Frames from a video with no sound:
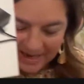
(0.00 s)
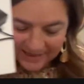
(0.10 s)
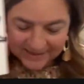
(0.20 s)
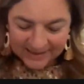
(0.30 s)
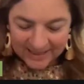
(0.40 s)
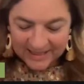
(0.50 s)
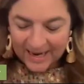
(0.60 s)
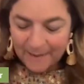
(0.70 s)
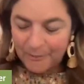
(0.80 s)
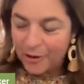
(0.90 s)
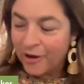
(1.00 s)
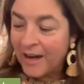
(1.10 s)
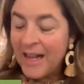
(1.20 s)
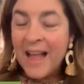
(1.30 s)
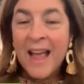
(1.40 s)
AC adapter.
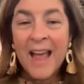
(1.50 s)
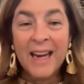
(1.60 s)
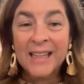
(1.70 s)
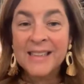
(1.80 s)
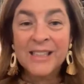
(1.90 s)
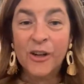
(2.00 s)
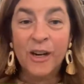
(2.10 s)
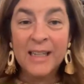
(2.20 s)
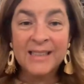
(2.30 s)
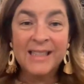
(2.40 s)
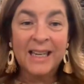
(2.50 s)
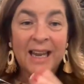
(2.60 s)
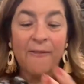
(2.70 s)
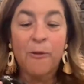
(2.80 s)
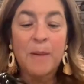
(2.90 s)
And it's the greatest thing
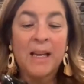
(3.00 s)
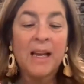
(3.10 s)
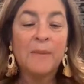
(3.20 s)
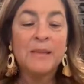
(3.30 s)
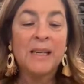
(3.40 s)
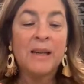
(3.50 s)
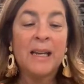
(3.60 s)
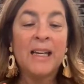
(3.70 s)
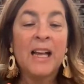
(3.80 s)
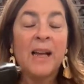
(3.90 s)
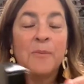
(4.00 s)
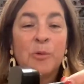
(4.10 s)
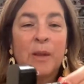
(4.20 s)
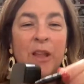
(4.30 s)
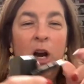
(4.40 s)
ever because it comes
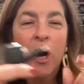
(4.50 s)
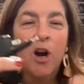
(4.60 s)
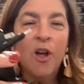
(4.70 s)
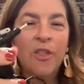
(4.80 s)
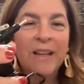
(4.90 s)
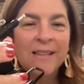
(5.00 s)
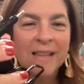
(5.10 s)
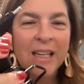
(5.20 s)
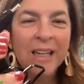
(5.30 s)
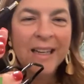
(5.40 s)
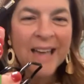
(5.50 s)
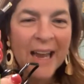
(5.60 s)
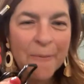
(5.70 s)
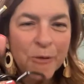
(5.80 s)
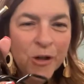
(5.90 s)
with all these little
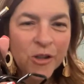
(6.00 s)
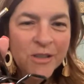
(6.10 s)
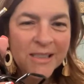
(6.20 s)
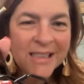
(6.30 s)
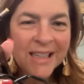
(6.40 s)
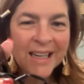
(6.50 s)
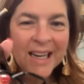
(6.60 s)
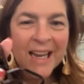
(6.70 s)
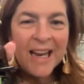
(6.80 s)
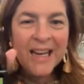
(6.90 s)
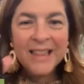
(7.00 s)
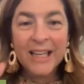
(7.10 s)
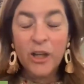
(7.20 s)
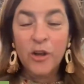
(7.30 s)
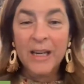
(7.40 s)
adapters
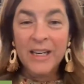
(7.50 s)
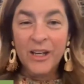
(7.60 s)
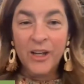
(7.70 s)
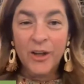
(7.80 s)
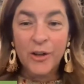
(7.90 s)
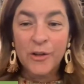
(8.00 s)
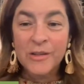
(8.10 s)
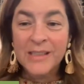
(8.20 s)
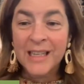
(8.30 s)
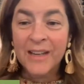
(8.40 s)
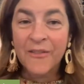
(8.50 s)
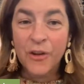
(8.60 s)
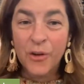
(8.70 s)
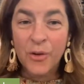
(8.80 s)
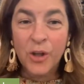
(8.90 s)
that you can use if
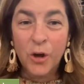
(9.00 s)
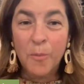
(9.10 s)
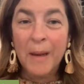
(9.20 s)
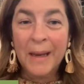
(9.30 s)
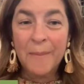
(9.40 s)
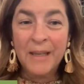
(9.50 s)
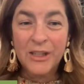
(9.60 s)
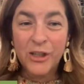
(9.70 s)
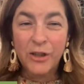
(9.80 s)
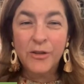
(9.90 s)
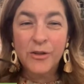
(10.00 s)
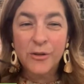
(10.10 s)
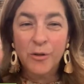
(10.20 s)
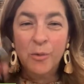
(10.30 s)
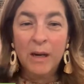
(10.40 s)
your baby chews
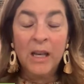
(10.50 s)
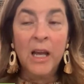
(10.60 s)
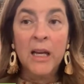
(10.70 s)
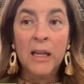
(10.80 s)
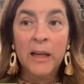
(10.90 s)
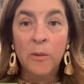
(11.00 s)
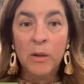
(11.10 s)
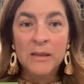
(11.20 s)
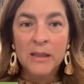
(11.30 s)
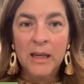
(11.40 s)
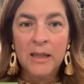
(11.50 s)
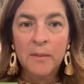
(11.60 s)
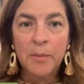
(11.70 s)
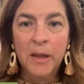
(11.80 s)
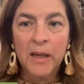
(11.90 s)
through one. Luckily, it was not
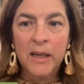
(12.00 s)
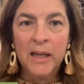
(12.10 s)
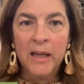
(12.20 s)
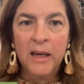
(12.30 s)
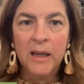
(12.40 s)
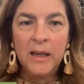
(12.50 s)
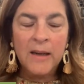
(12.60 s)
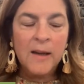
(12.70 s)
plugged in.